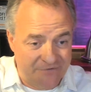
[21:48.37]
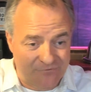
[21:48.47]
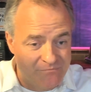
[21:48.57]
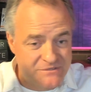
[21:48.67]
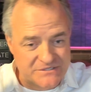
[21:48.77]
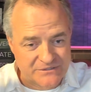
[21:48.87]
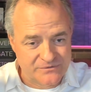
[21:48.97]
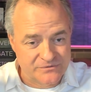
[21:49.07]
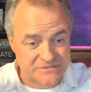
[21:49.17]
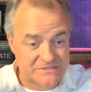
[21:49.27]
different
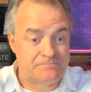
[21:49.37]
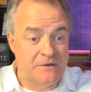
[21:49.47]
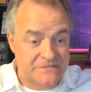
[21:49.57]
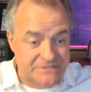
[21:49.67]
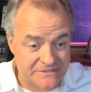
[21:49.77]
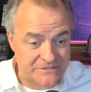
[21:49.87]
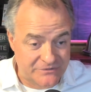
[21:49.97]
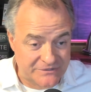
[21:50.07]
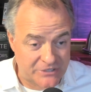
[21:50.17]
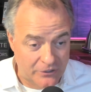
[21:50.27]
materials, especially
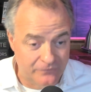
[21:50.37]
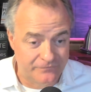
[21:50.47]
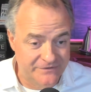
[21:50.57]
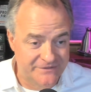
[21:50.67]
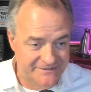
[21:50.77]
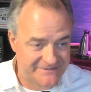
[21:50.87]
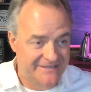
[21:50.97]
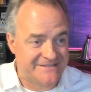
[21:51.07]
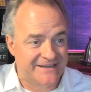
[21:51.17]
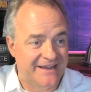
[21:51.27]
during COVID, that
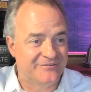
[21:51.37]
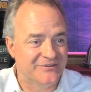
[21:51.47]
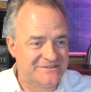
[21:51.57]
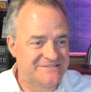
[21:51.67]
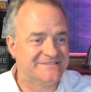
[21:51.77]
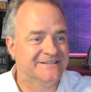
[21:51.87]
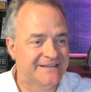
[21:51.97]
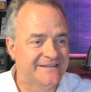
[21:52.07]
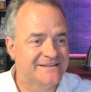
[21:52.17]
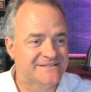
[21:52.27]
they have all these
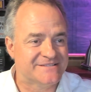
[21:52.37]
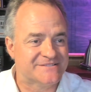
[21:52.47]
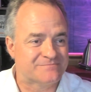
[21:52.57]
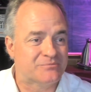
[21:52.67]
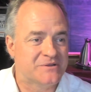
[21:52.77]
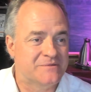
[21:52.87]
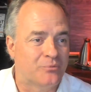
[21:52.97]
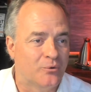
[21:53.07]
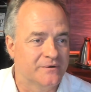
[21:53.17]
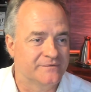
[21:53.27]
delays, it's pretty
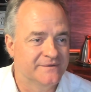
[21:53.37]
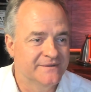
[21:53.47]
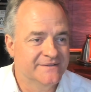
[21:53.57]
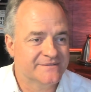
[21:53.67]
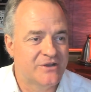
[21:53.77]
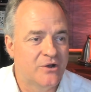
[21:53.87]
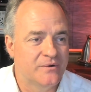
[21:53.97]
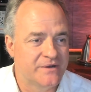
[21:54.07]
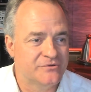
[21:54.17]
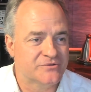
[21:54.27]
important to
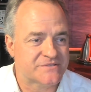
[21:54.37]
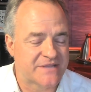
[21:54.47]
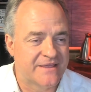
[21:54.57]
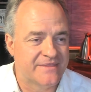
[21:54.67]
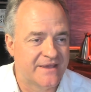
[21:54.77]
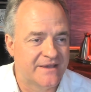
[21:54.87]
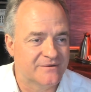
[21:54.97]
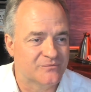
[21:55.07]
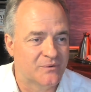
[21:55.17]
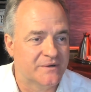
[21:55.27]
know and understand
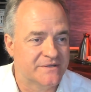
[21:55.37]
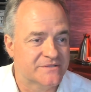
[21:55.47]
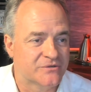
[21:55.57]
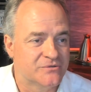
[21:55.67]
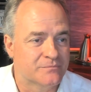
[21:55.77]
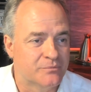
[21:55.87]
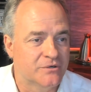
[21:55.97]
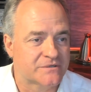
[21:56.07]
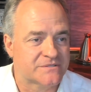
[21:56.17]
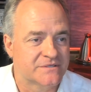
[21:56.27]
that what it is on your
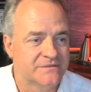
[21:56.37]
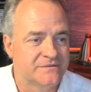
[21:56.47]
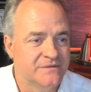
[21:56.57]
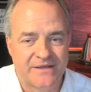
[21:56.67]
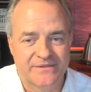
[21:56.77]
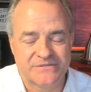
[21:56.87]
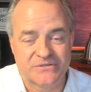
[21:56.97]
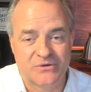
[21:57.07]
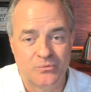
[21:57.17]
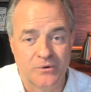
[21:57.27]
books and how that's
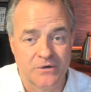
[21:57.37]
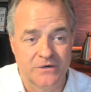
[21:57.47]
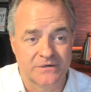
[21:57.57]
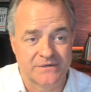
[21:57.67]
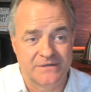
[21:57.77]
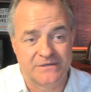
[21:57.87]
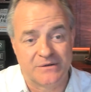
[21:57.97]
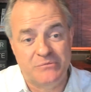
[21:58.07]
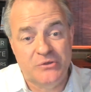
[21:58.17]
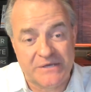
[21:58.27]
going to work, and
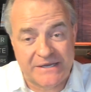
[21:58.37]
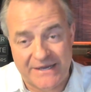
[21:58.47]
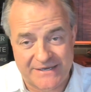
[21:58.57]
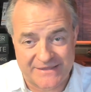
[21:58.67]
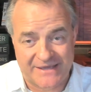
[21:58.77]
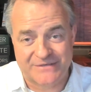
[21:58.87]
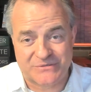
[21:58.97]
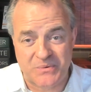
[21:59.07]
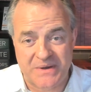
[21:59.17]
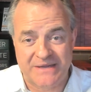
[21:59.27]
communicating that
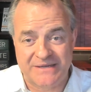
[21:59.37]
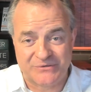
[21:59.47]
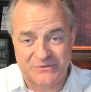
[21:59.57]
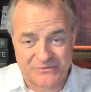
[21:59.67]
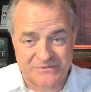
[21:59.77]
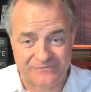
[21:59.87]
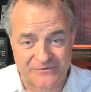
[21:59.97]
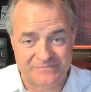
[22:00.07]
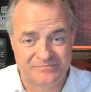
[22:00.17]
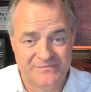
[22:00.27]
to Wade or your
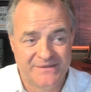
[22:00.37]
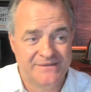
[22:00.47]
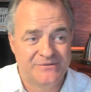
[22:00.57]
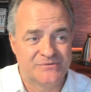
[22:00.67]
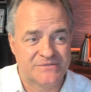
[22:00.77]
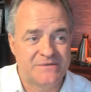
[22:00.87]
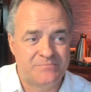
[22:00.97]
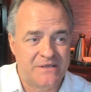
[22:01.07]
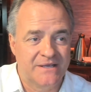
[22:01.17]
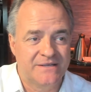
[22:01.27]

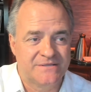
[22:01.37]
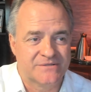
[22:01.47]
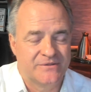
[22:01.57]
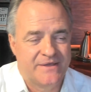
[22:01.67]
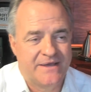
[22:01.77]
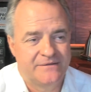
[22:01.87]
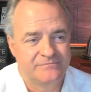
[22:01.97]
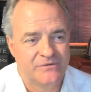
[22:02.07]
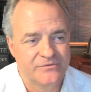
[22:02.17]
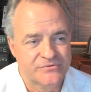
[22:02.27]
CPAs
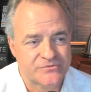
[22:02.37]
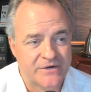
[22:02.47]
on those